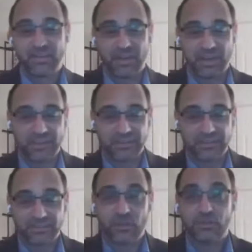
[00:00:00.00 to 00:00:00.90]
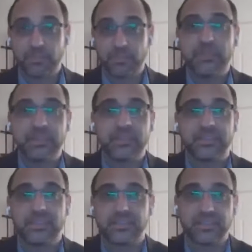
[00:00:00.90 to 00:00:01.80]
And you know, the baby is
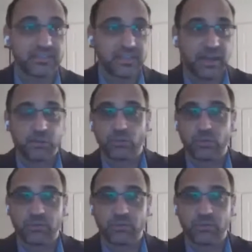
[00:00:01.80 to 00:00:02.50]
is, is now